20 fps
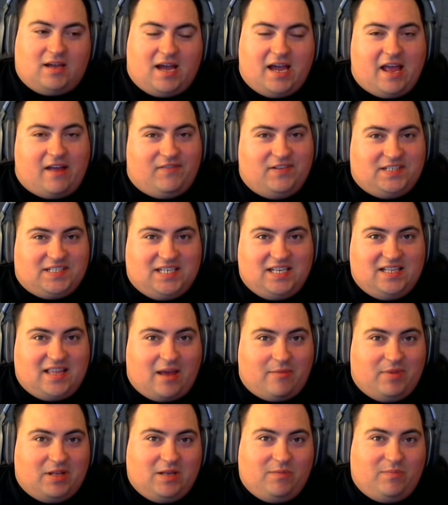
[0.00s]
I haven't seen
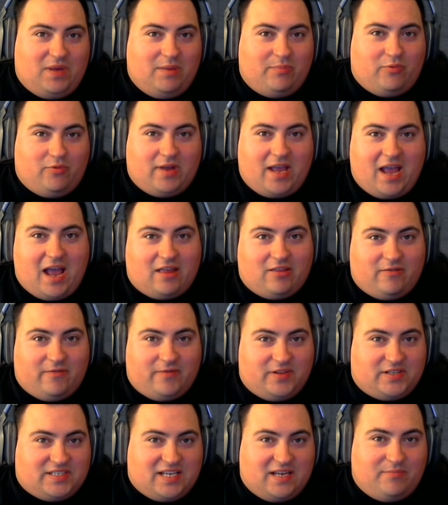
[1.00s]
that many people gather
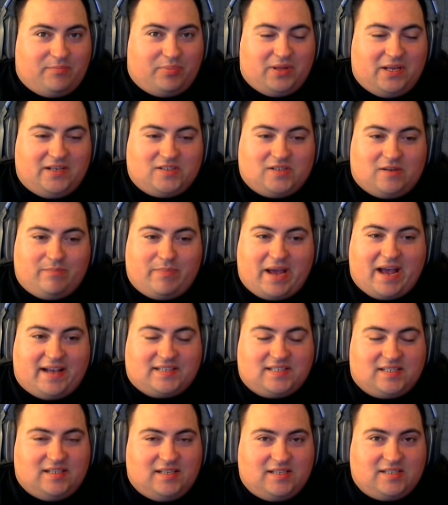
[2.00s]
in the same place on
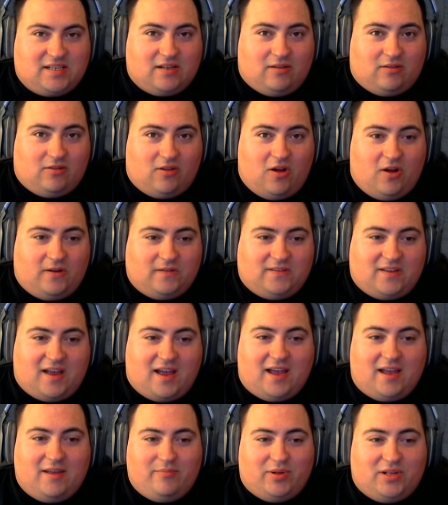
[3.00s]
Basilisk in a long
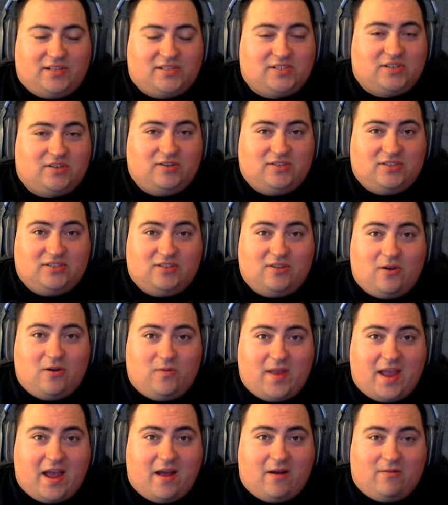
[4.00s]
time, but it's good to know
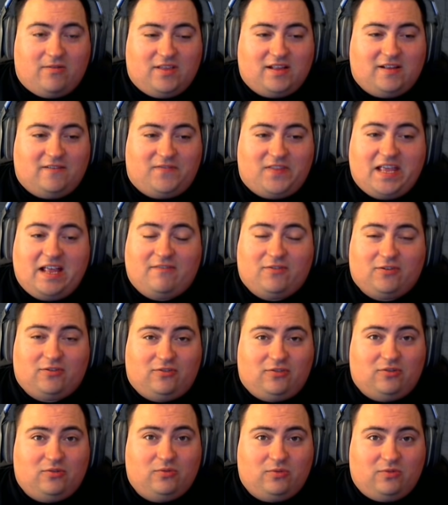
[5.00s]
now that if they ever
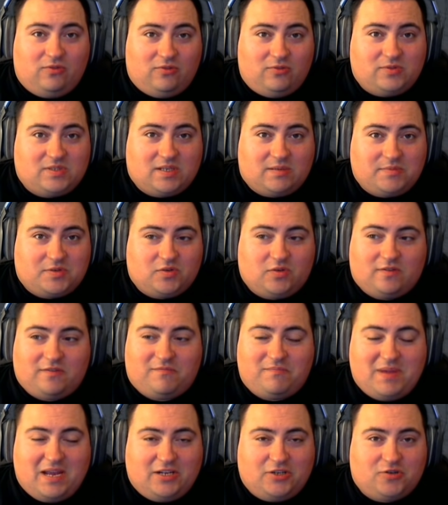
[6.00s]
do some sort
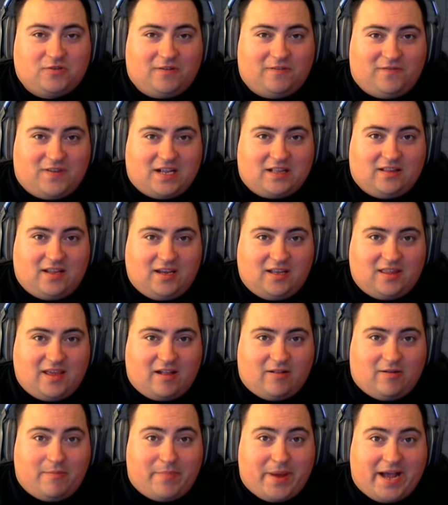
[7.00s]
of major event like
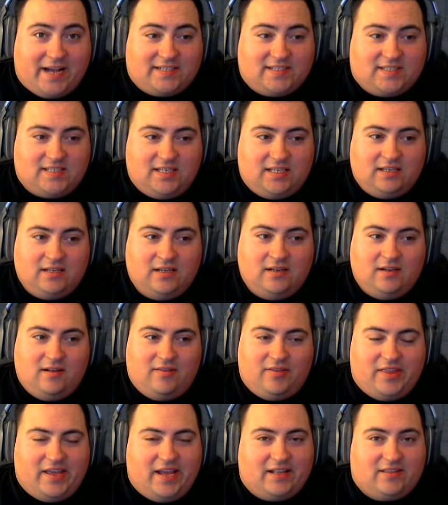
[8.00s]
that on Bassi,
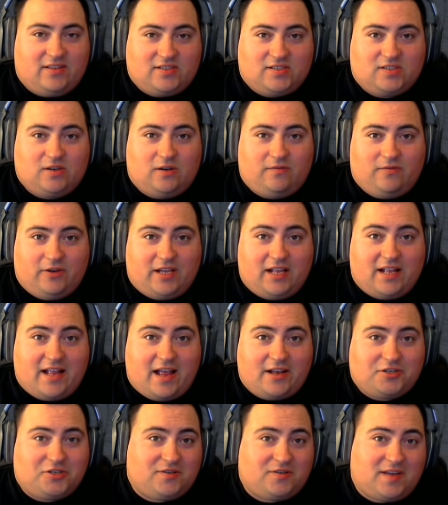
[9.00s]
that the server can
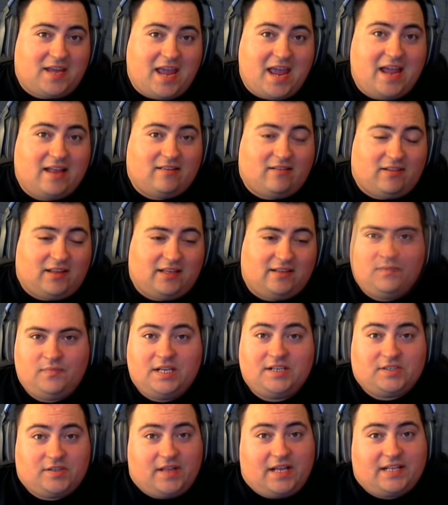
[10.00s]
actually handle it.
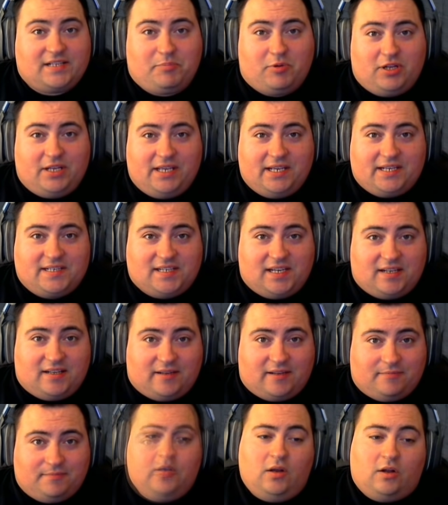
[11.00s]
So that's pretty
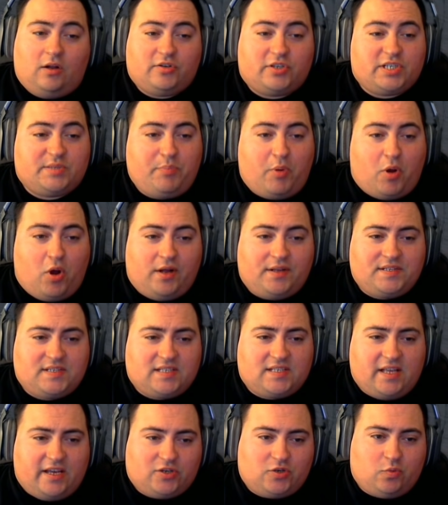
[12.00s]
exciting. Under
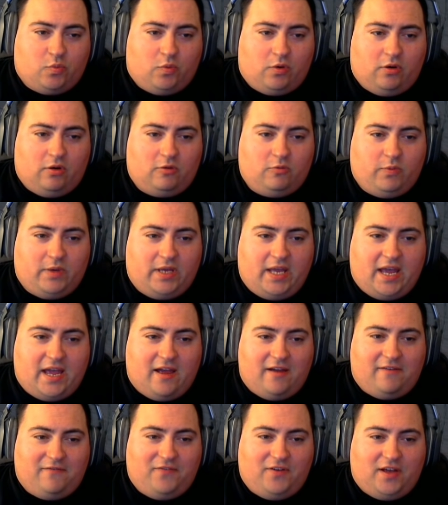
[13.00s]
Spawn/World, we
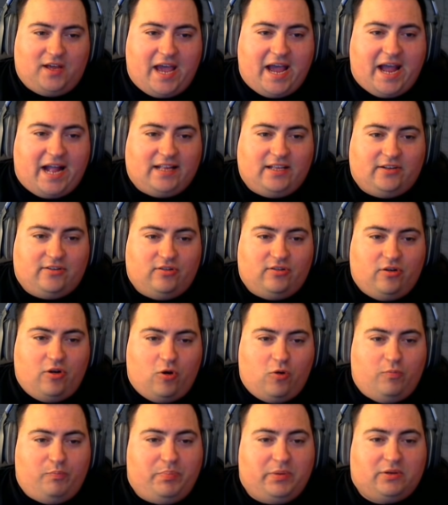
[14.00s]
have added
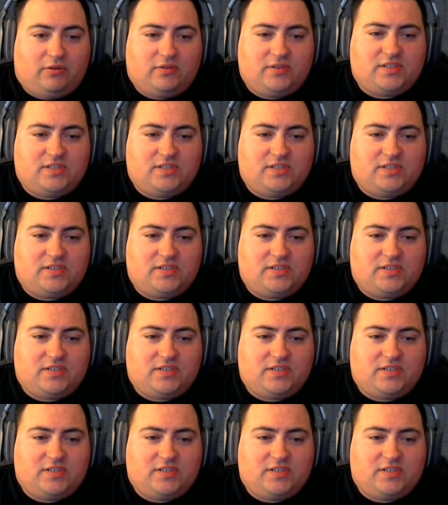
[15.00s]
no build